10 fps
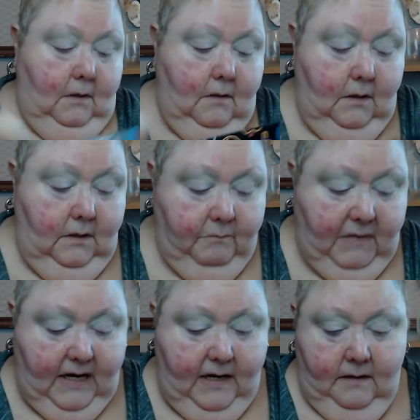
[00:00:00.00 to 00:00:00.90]
because of
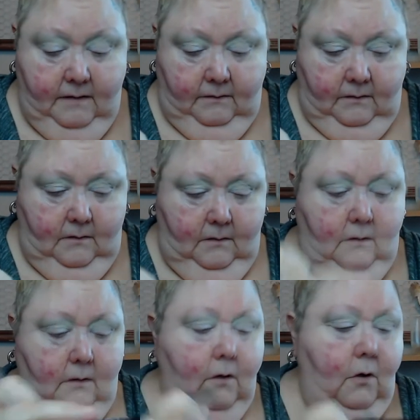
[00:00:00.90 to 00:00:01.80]
my
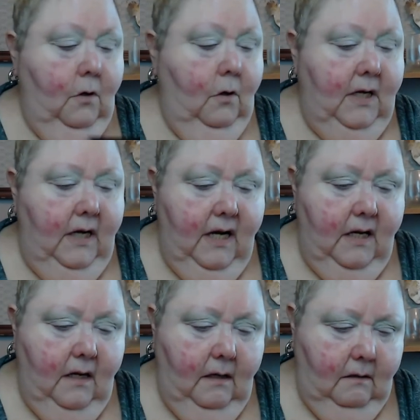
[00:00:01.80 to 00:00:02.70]

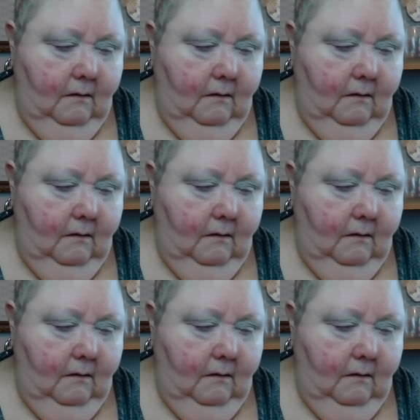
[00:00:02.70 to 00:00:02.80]
hooded